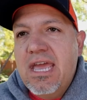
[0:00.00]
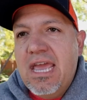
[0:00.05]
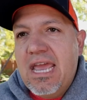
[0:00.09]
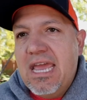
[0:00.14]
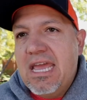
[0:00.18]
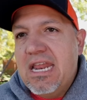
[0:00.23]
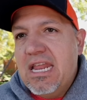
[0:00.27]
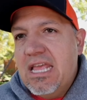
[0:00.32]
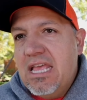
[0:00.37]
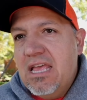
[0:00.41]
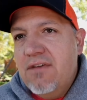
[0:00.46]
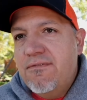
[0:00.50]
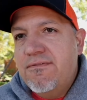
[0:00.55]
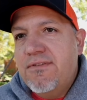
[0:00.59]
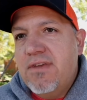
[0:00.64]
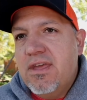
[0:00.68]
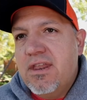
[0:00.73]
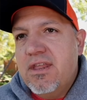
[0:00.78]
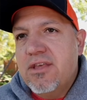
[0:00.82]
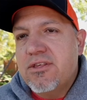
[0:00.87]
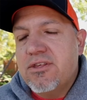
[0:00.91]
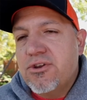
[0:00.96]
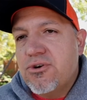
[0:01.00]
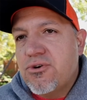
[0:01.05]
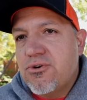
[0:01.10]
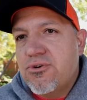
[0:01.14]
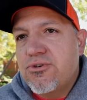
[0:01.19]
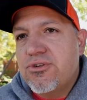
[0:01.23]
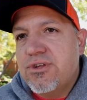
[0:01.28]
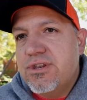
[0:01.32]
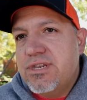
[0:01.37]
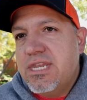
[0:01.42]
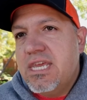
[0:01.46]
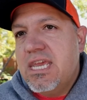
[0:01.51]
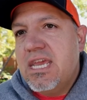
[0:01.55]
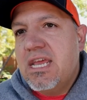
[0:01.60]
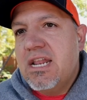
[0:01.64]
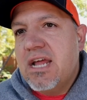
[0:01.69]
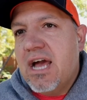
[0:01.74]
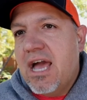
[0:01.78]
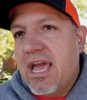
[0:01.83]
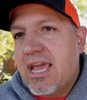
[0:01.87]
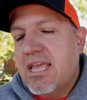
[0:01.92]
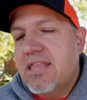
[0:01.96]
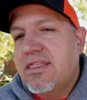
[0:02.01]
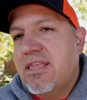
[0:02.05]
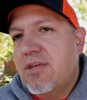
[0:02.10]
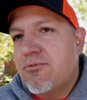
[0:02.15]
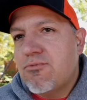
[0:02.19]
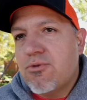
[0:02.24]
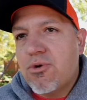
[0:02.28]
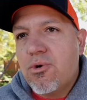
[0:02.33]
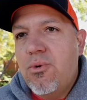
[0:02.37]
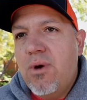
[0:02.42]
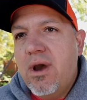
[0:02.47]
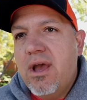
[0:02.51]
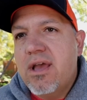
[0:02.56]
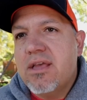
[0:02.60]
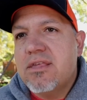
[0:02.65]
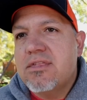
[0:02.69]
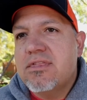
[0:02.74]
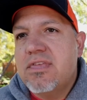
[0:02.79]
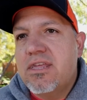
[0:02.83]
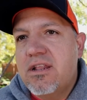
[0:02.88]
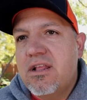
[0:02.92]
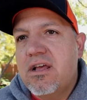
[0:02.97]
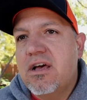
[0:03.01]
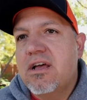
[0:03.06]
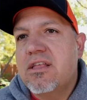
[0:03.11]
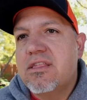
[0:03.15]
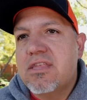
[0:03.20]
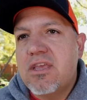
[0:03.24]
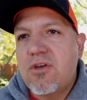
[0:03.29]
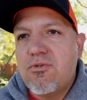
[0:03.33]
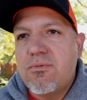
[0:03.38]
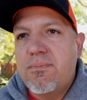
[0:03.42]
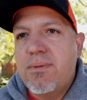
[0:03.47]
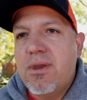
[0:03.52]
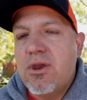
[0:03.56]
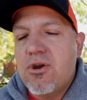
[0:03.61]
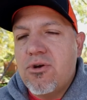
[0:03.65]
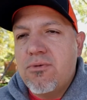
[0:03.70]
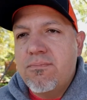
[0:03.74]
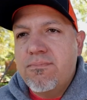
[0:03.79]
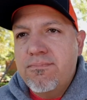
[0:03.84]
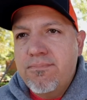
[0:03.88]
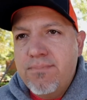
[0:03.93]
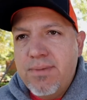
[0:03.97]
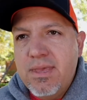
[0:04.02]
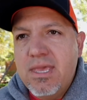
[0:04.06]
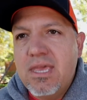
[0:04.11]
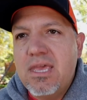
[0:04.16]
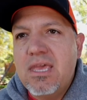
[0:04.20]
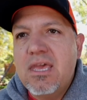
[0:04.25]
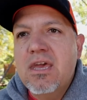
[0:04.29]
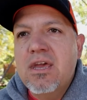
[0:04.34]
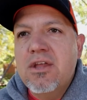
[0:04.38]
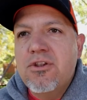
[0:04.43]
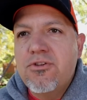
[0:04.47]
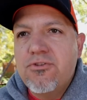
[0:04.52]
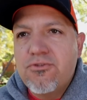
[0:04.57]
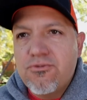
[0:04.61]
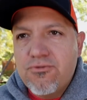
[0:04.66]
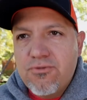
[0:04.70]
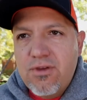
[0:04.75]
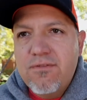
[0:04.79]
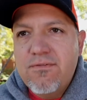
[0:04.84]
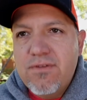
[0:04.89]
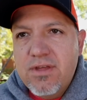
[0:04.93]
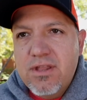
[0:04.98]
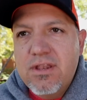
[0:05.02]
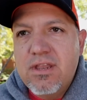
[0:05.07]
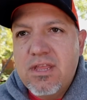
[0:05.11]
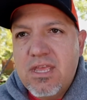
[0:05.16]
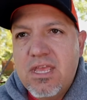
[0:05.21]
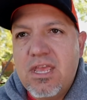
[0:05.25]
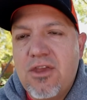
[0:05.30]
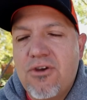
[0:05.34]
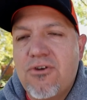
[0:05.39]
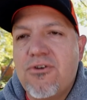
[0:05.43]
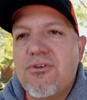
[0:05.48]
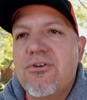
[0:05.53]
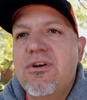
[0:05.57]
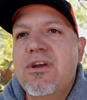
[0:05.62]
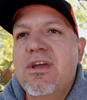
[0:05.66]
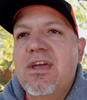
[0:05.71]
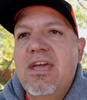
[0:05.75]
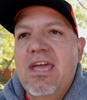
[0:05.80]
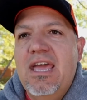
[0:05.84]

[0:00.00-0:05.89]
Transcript: And if it is an urgent need, I can then request that an on-site repair be driven here